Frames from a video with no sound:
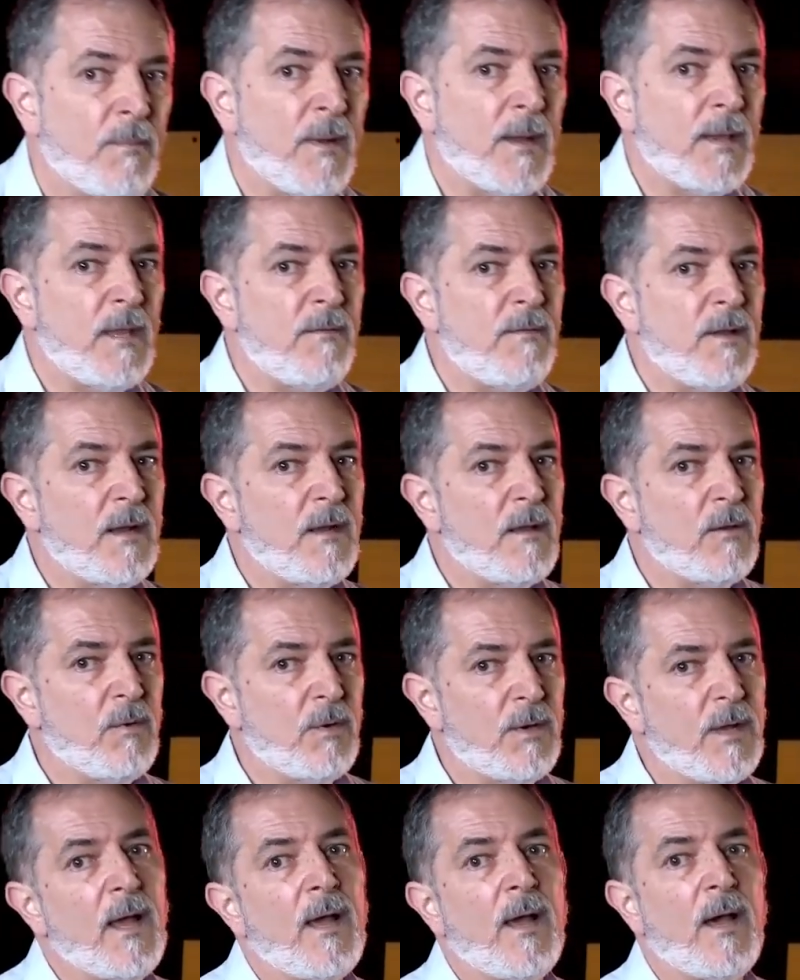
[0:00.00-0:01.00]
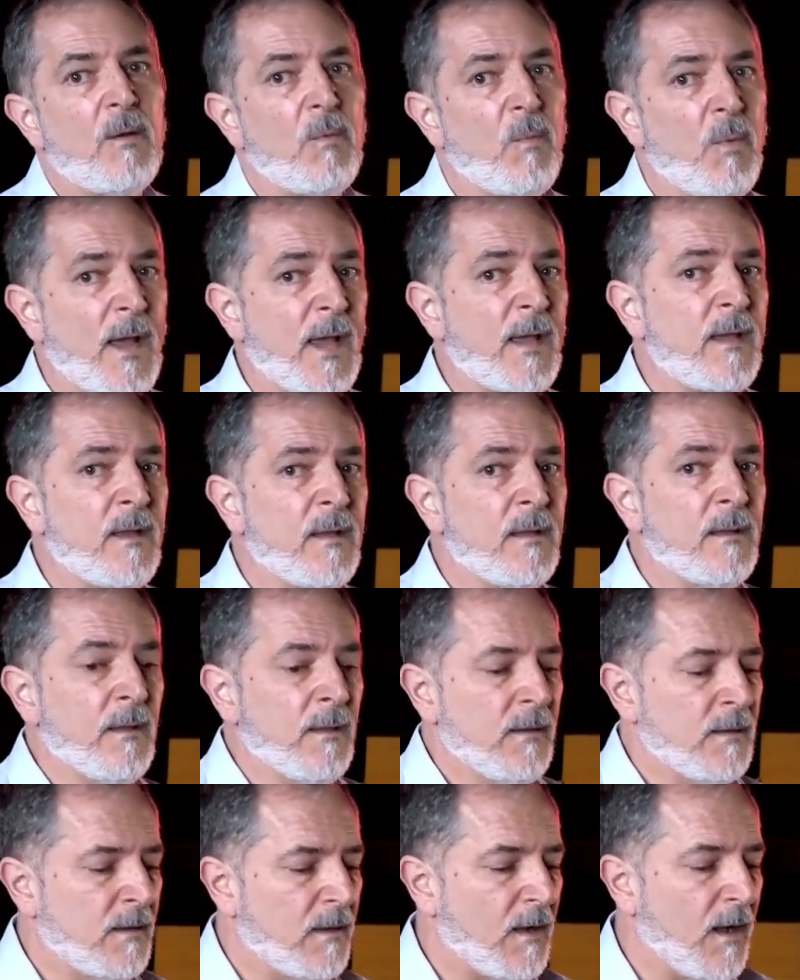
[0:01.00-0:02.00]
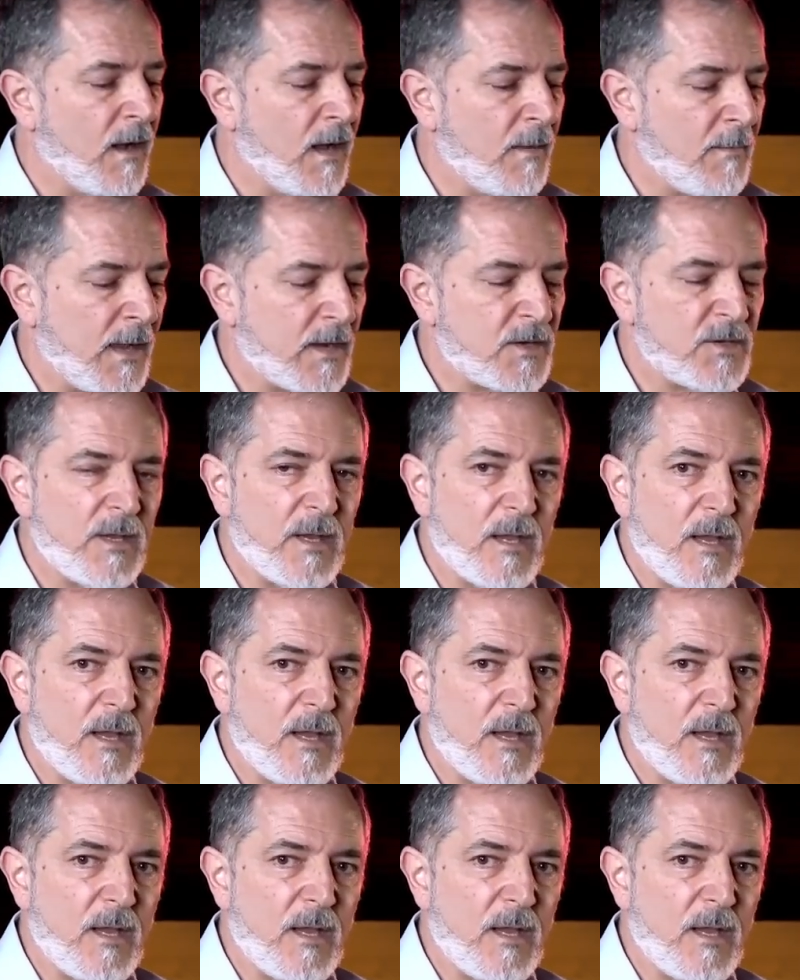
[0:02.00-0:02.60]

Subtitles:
By giving it a good hard whack, I'm actually